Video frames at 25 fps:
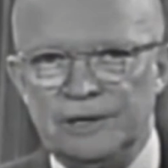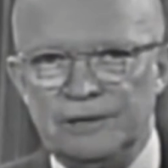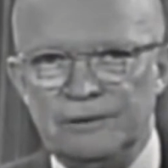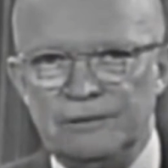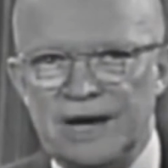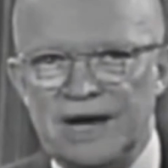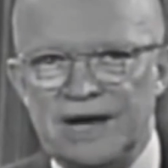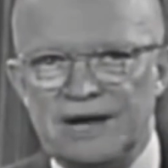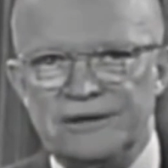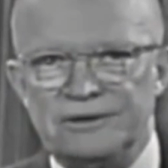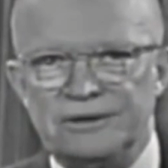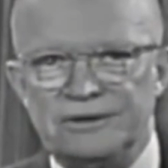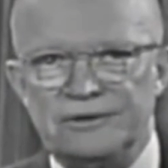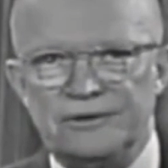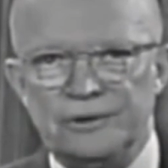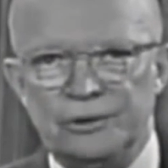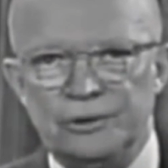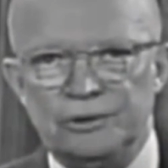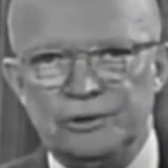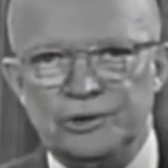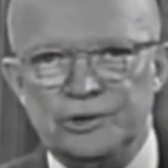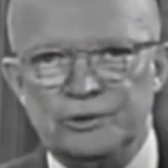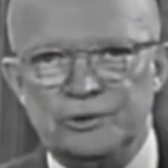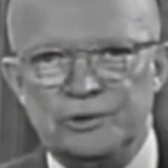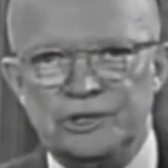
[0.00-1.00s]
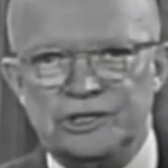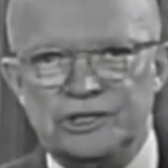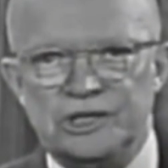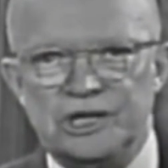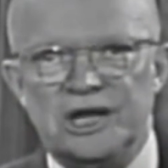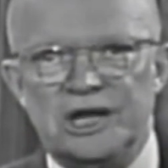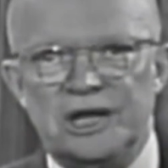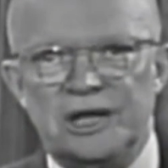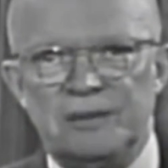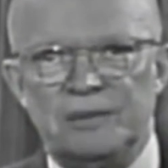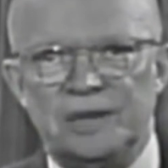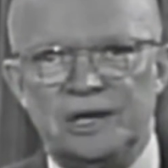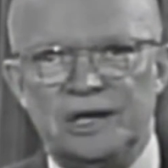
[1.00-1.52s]
but rather those
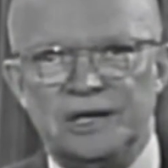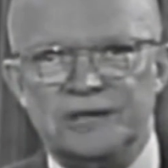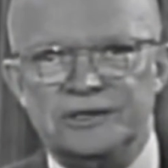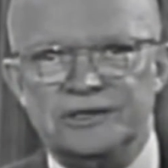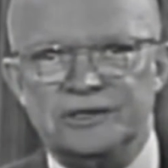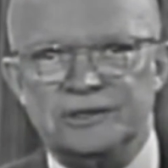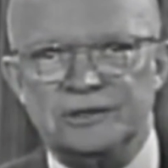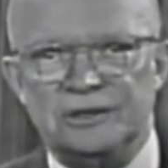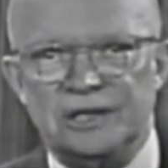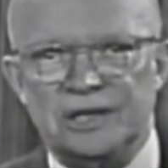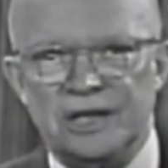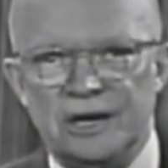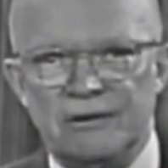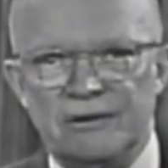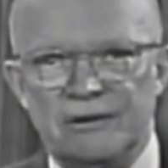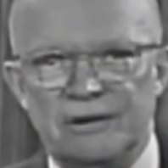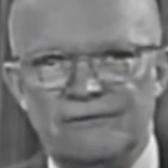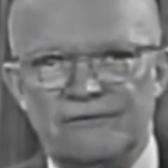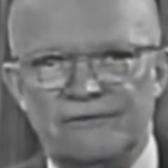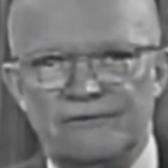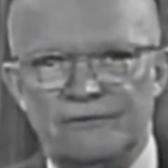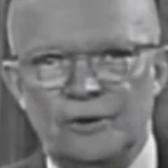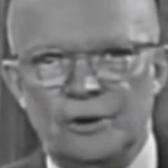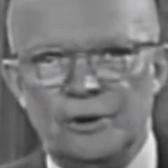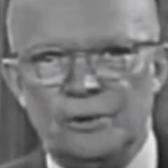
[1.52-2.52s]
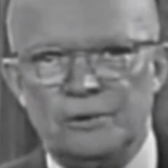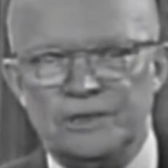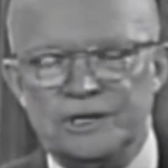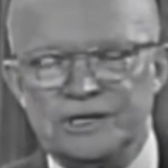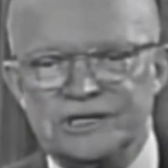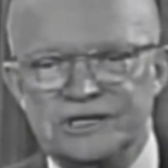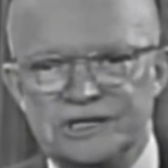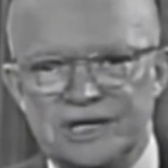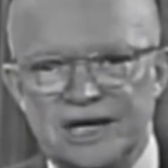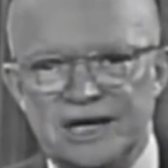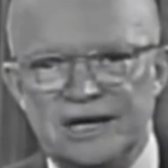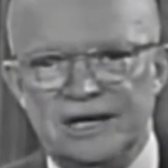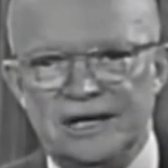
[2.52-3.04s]
which enable us to carry
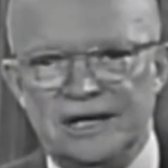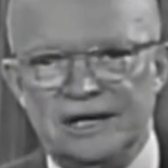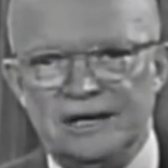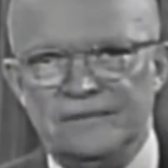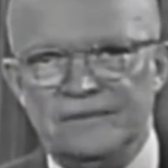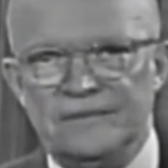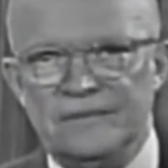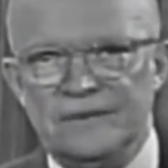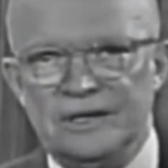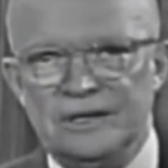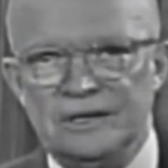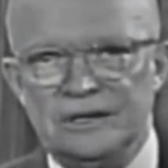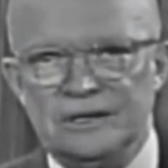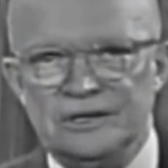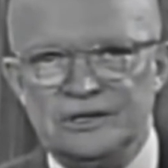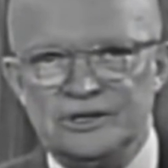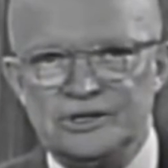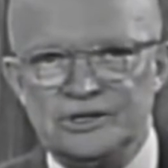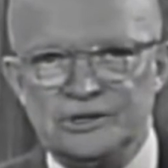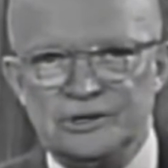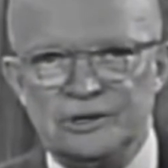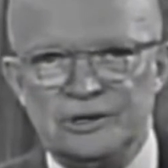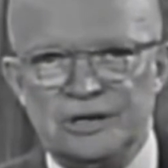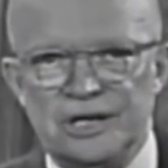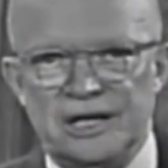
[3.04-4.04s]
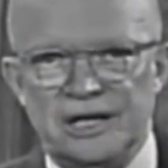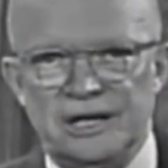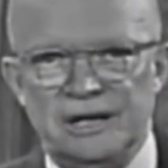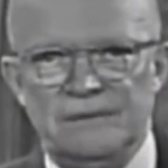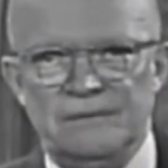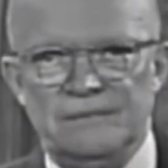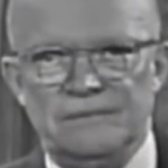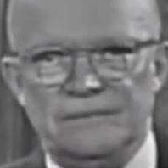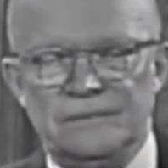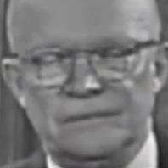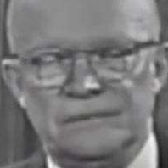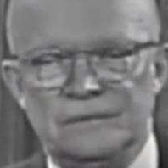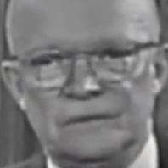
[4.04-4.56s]
forward steadily,
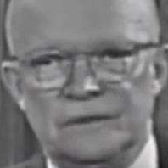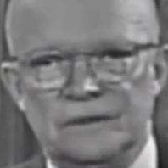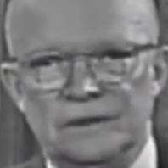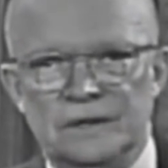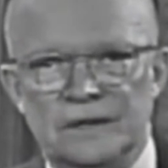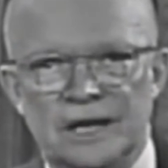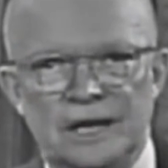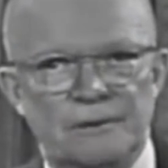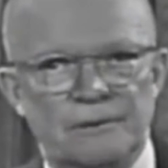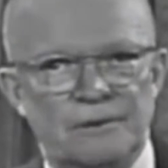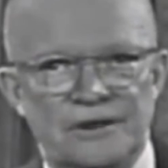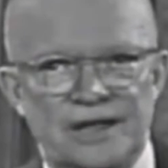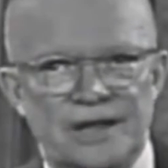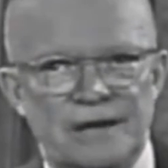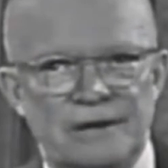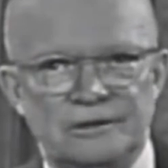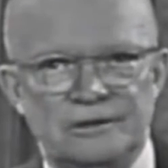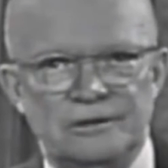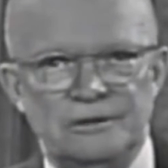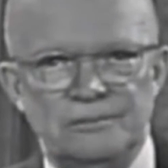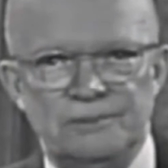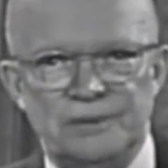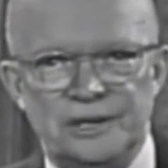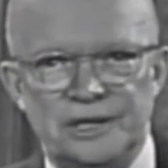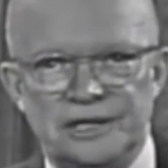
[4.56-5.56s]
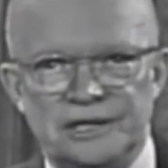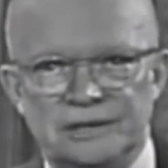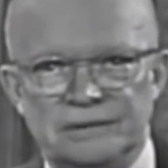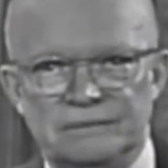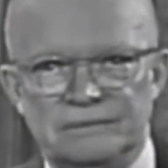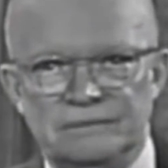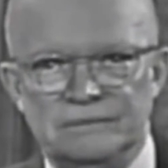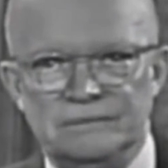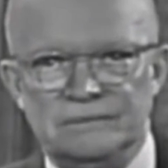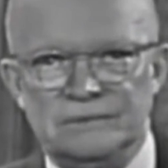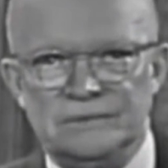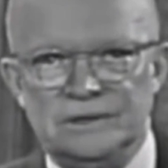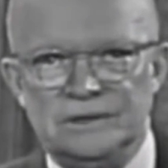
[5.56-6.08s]
surely, and without complaint,
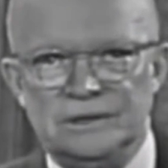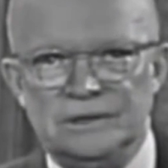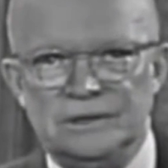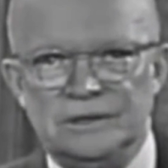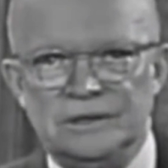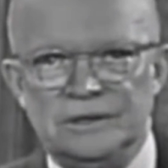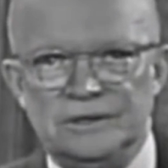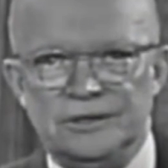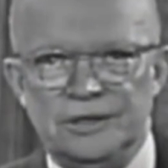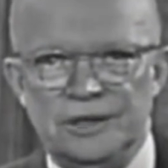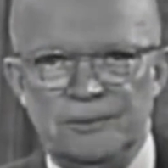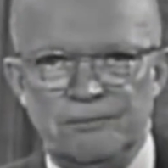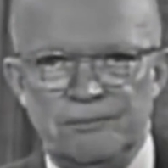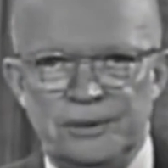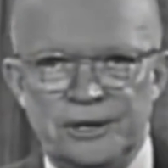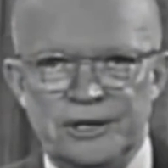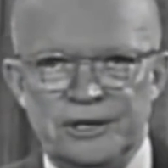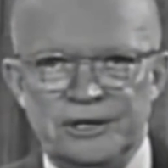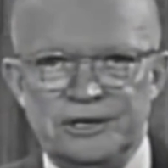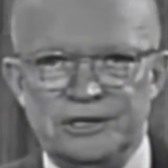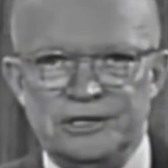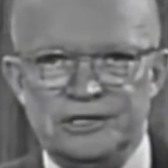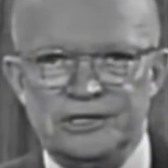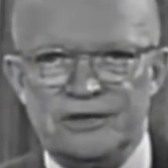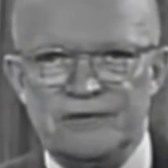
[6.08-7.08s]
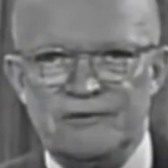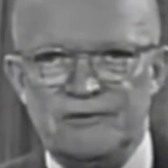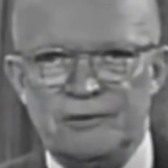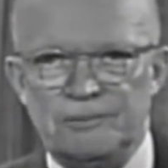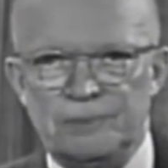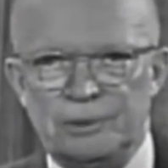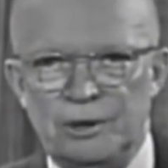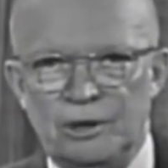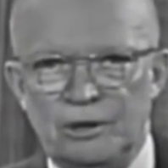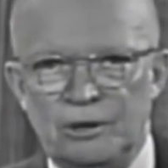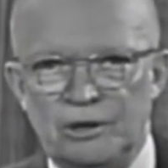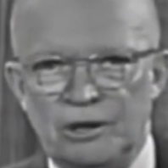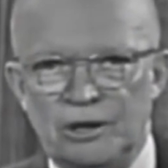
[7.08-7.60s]
the burdens of a
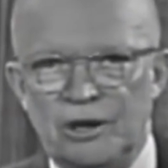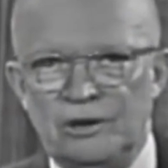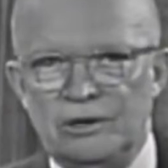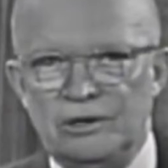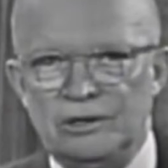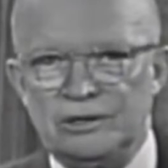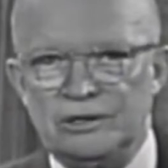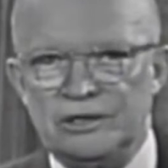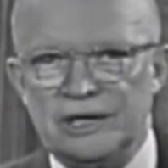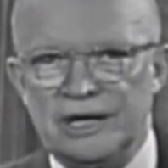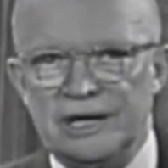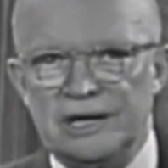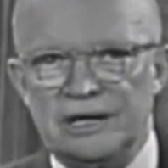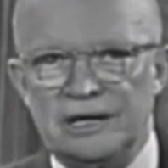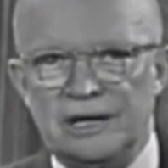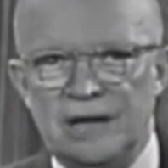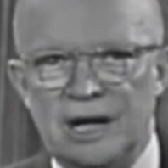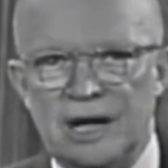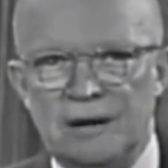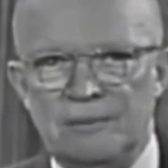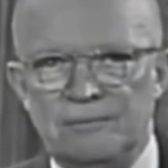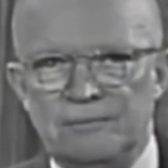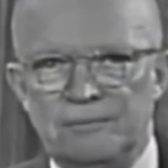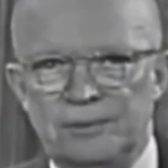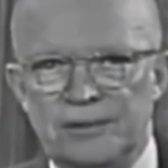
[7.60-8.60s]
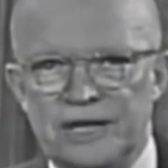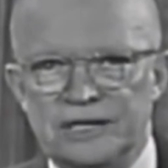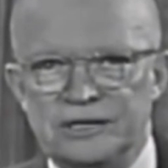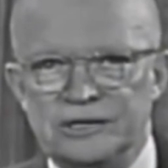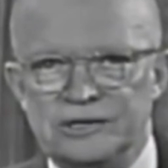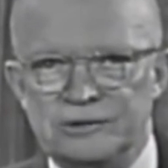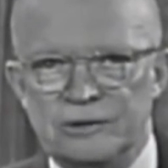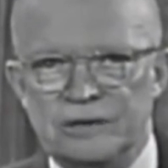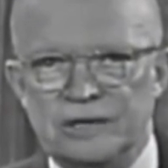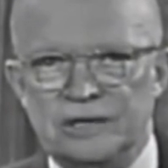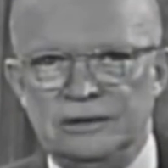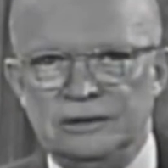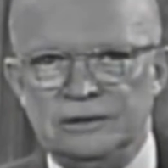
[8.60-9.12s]
prolonged and
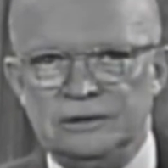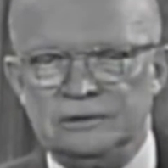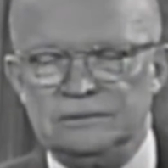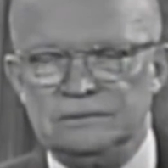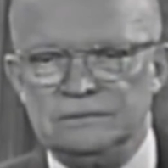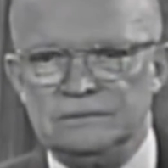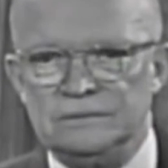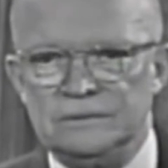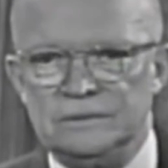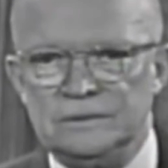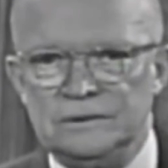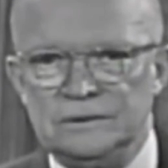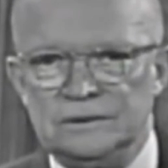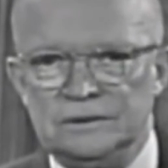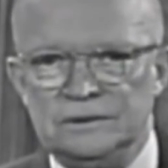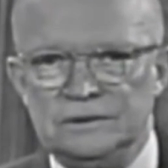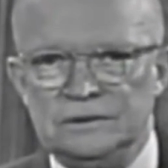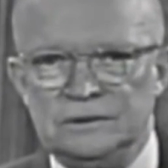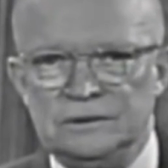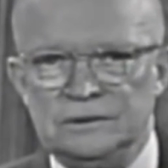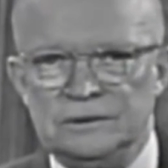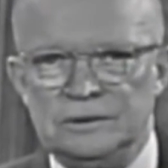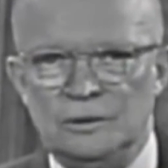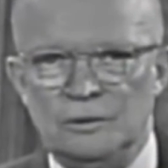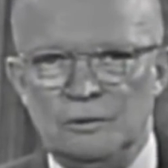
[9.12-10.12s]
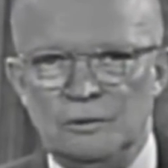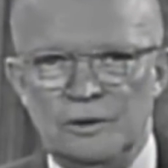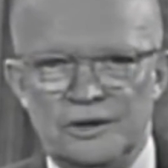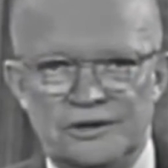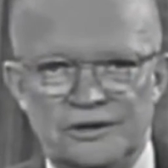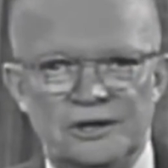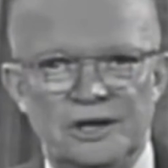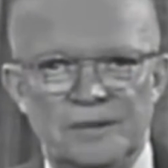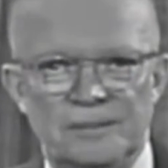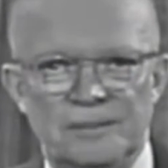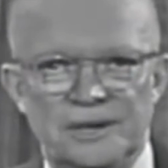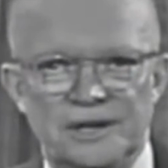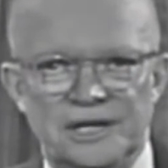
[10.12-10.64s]
complex struggle
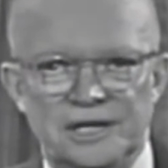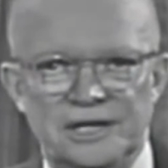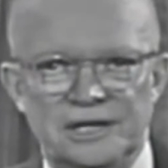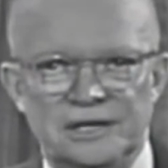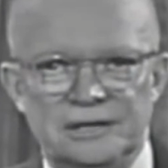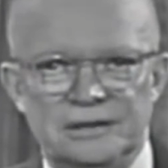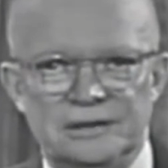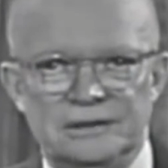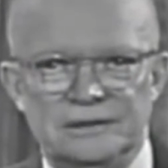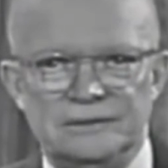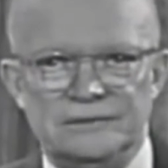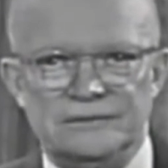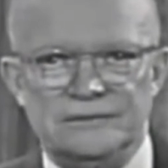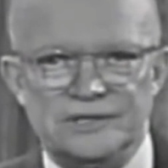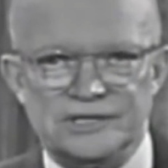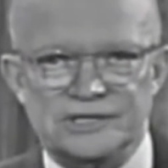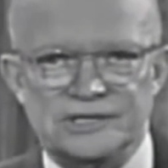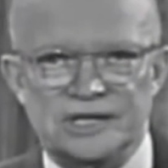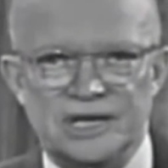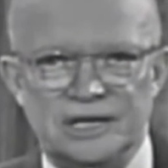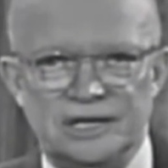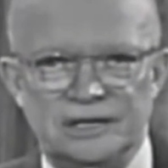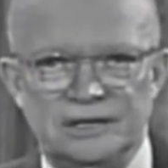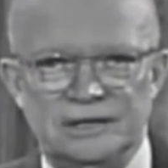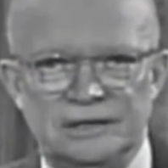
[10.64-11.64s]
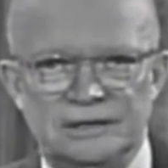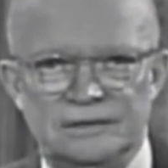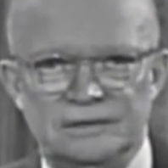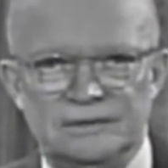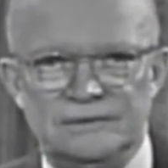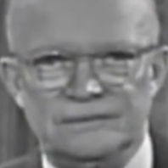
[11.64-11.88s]
with liberty, the stake.